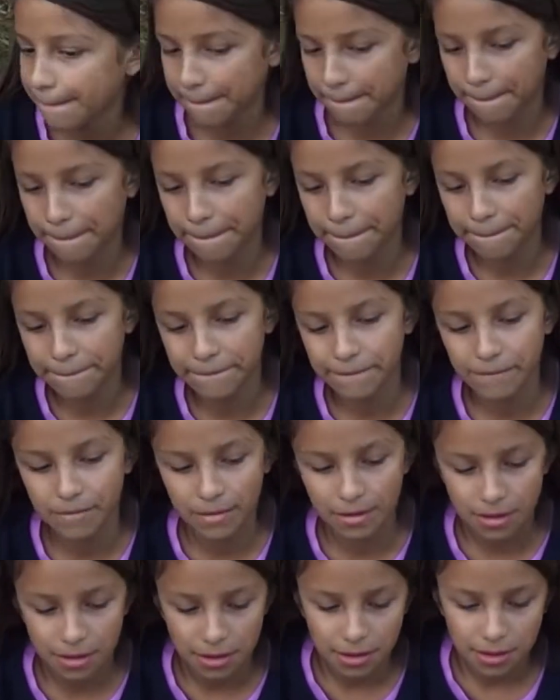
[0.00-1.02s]
Thanks.
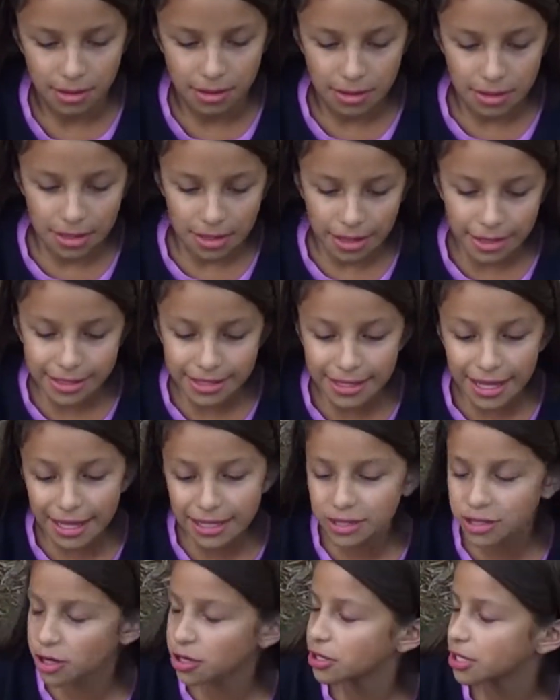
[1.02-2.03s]
It's
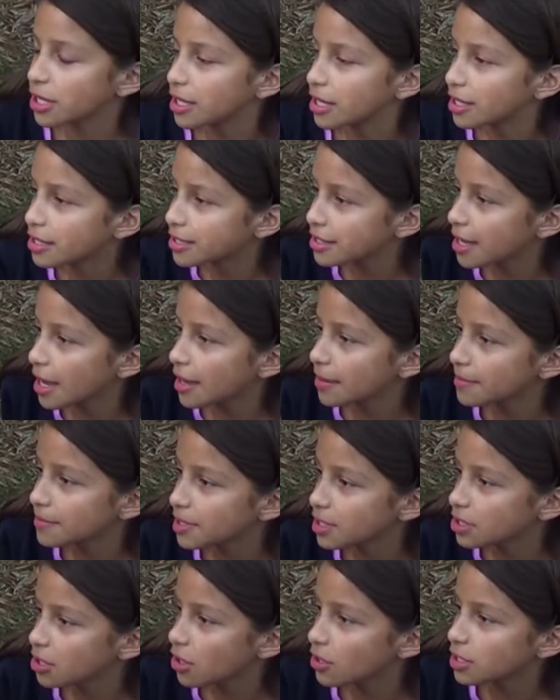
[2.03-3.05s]
9.30. It's time
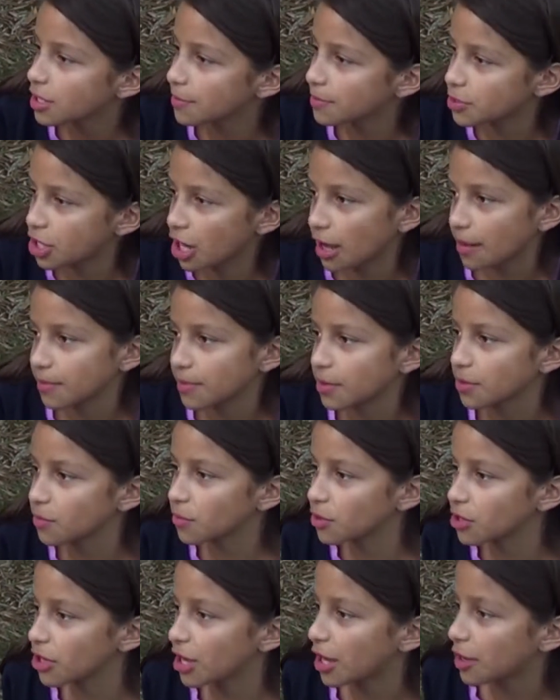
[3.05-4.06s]
to close up shop.
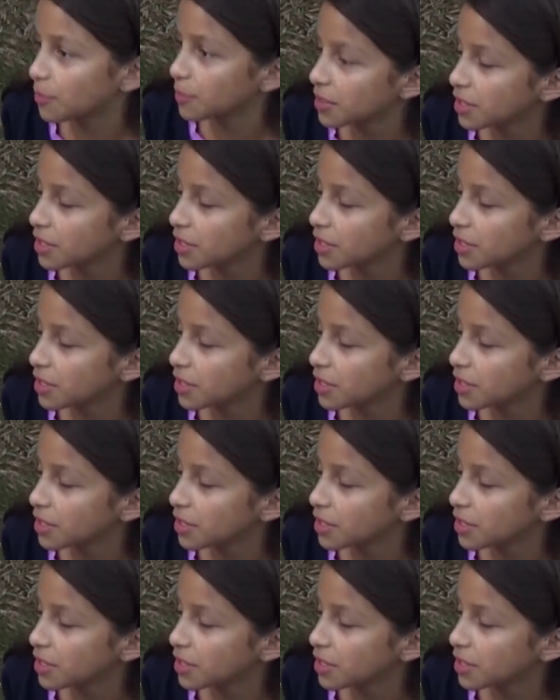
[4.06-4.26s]
Will you help